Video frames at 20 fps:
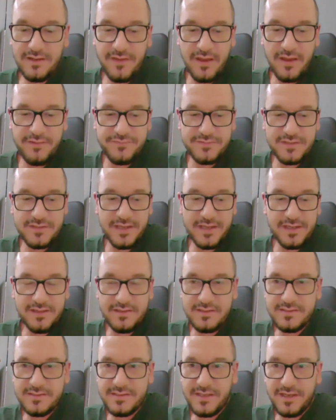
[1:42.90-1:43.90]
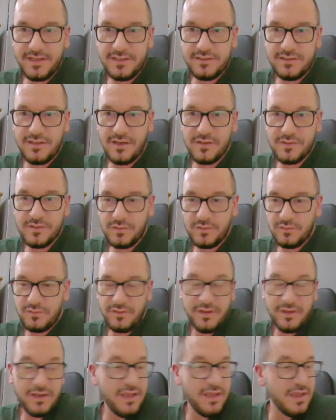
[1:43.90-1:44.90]
I've taken the second dose
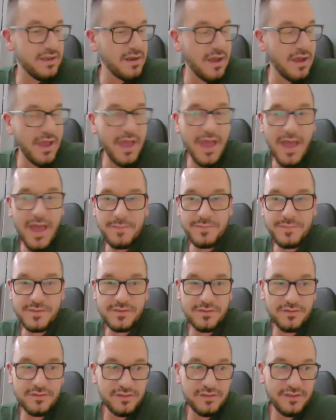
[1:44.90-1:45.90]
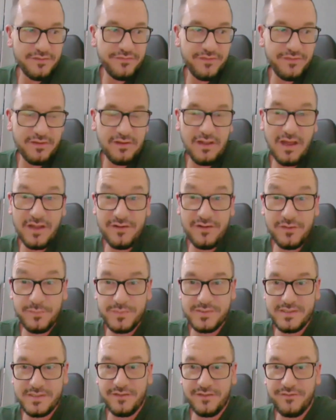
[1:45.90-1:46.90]
already, and I absolutely feel 100%
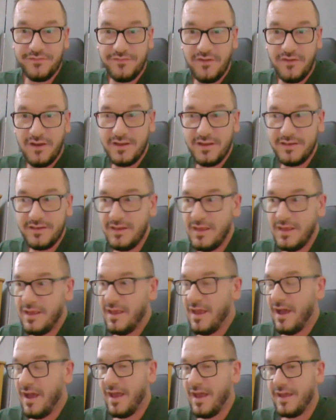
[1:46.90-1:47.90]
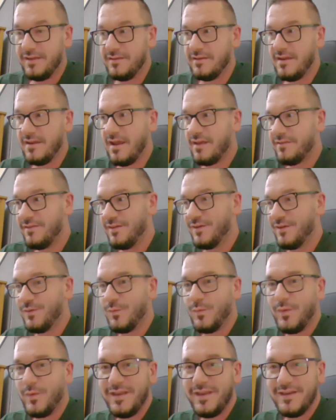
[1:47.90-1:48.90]
fine. I had nothing
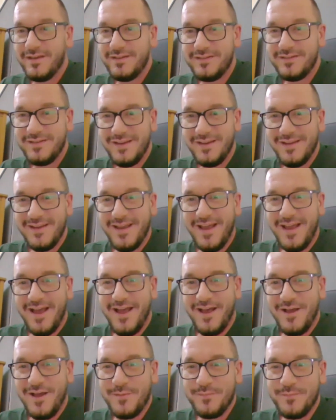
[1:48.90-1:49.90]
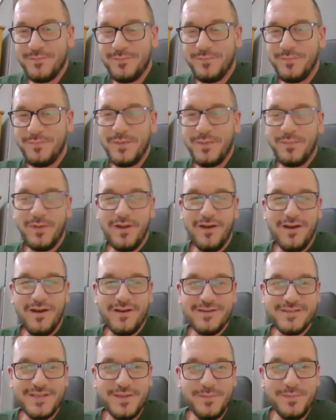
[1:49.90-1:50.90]
weird. People are
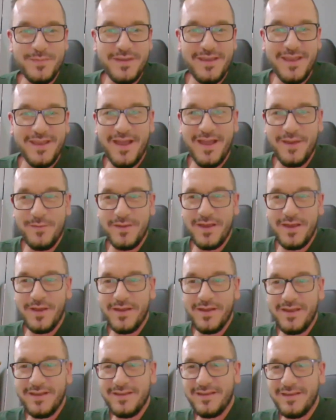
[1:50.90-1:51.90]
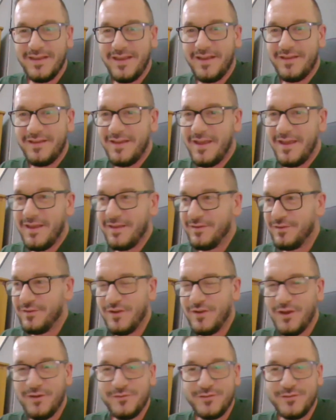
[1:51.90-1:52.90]
asking me, you
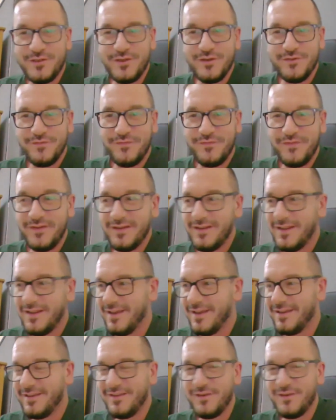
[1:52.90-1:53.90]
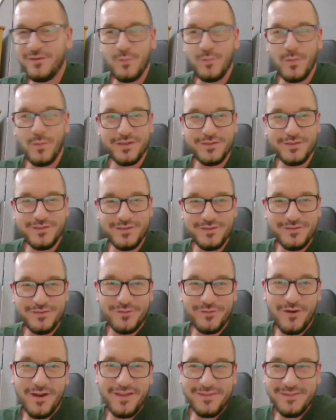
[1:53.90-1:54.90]
know, do you feel like you want to
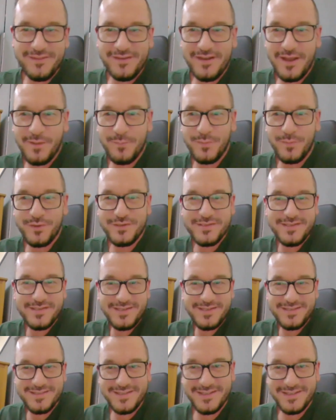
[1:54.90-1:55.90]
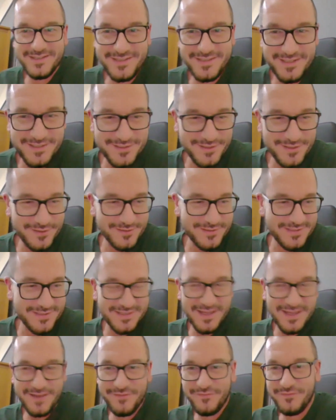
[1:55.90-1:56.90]
write the number 666 on
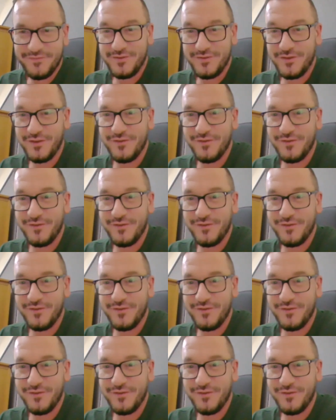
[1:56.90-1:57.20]
stuff? Do